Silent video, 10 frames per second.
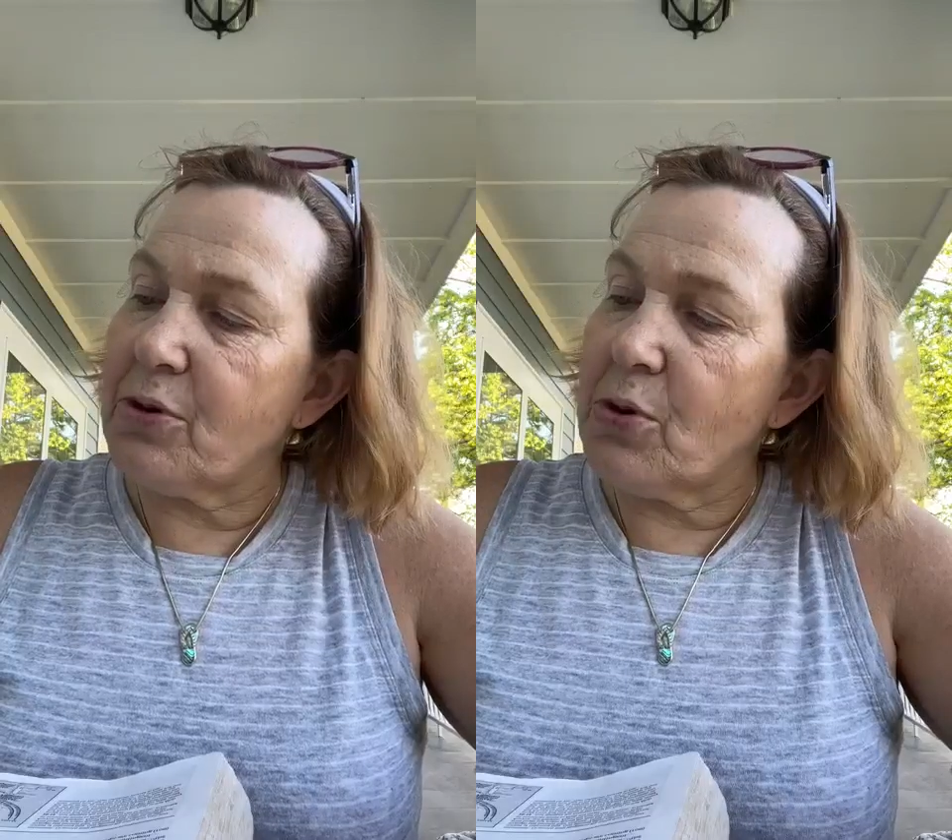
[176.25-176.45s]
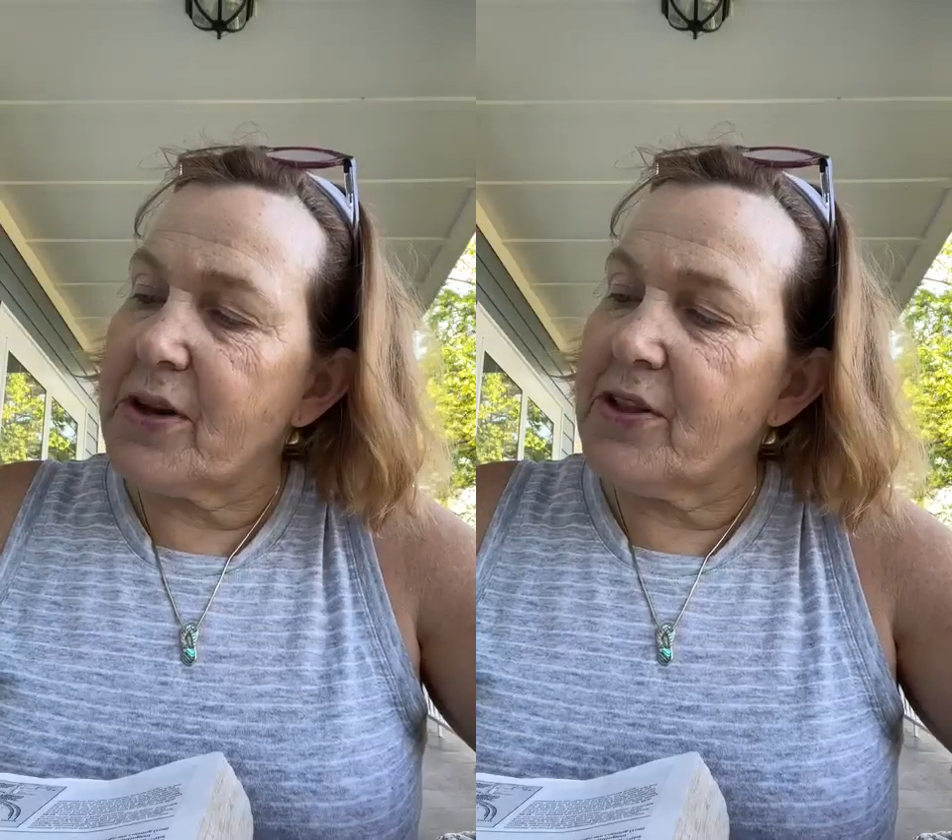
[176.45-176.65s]

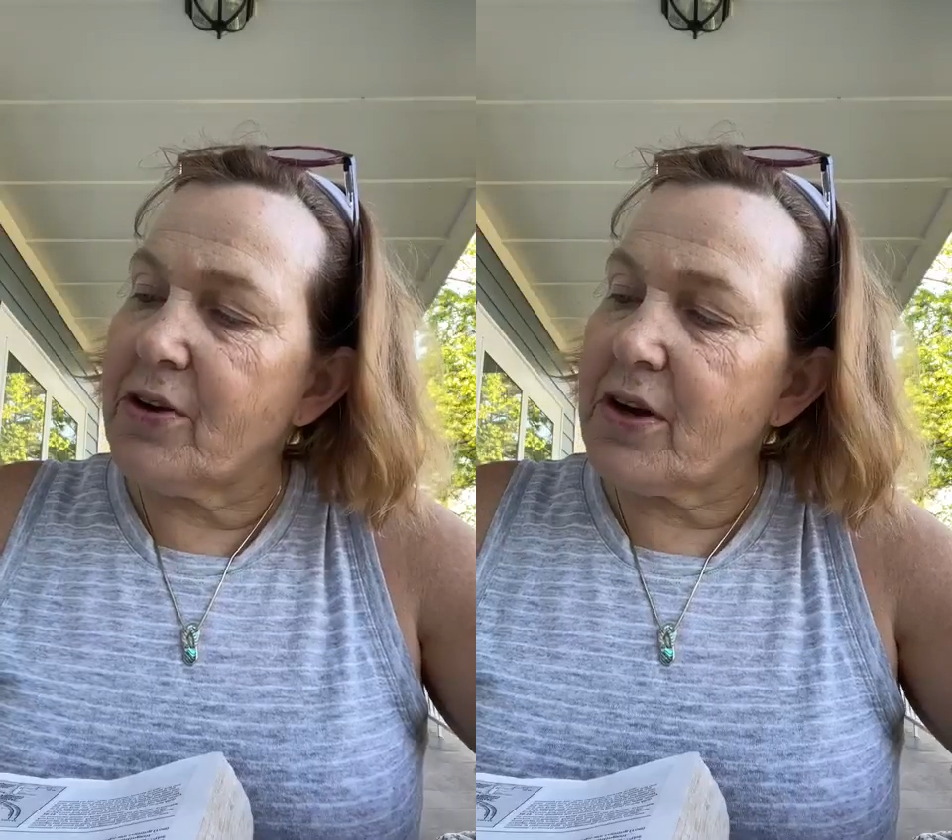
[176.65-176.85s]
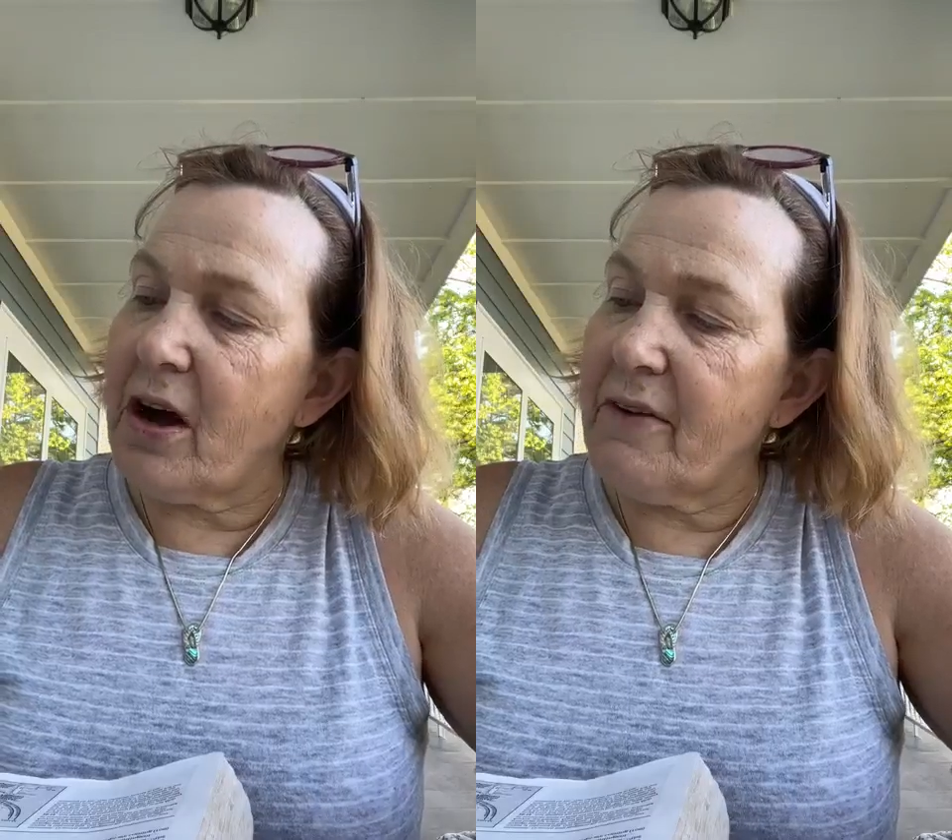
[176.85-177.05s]
broken
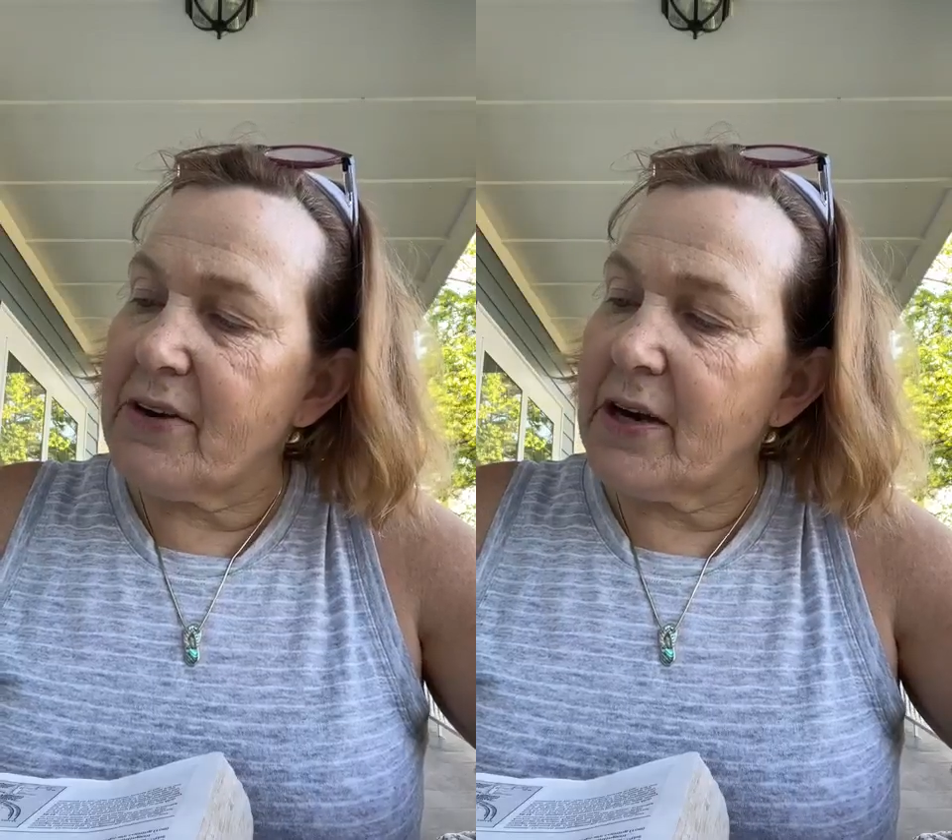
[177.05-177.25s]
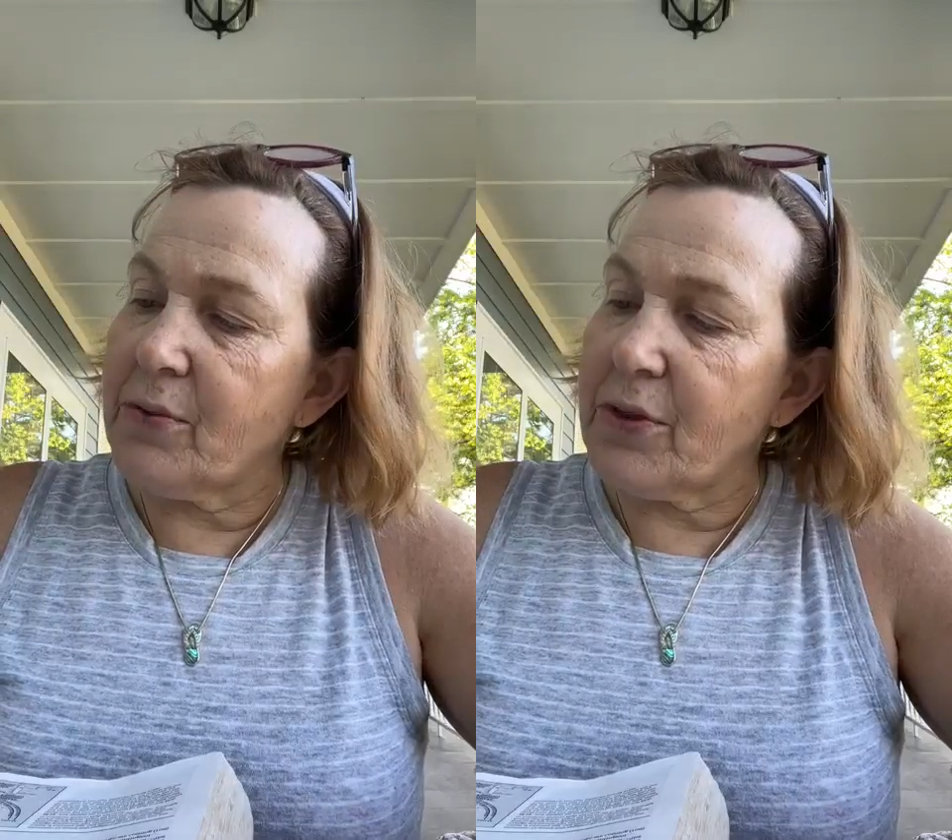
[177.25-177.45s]
their
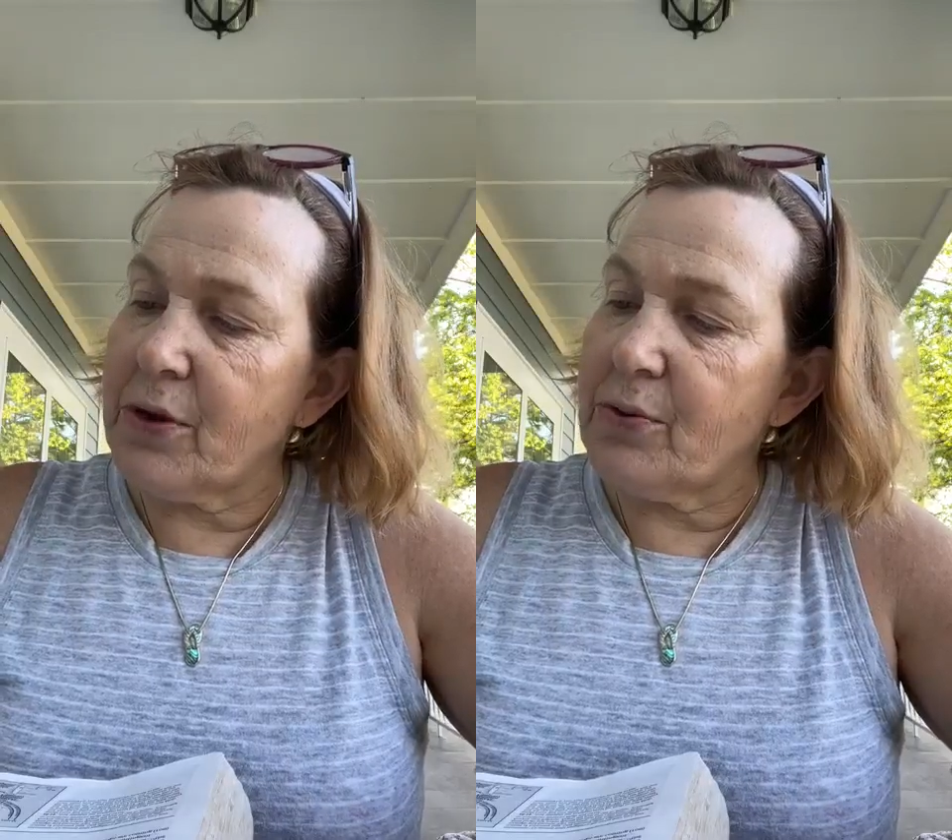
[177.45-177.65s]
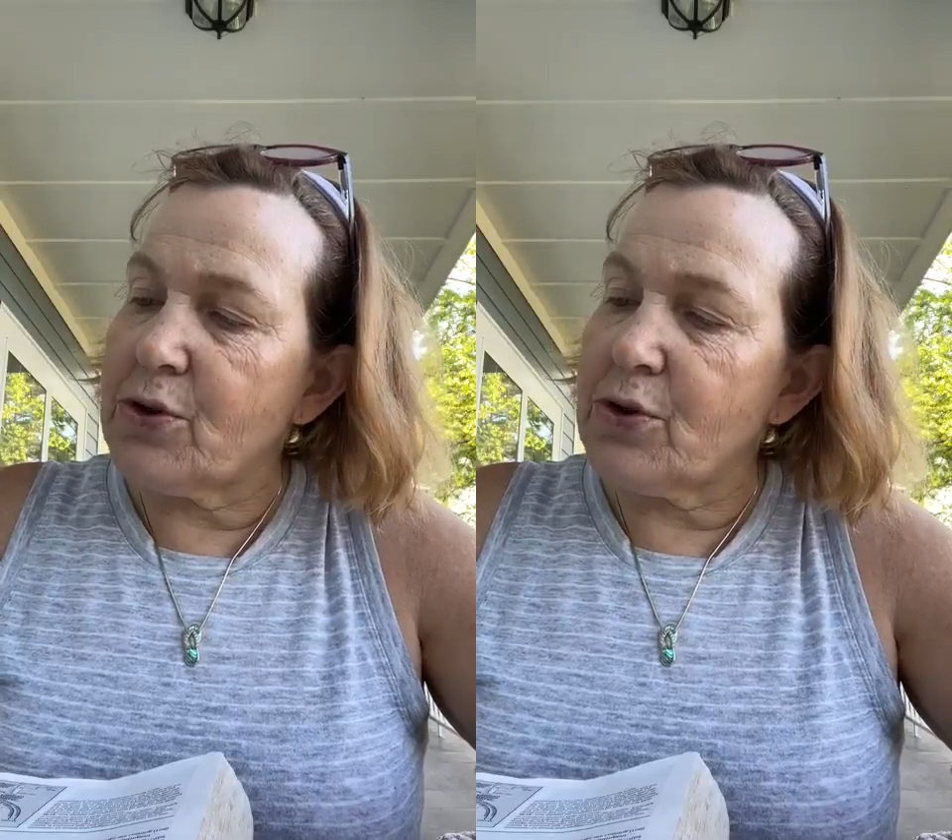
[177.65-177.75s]
covenant with you,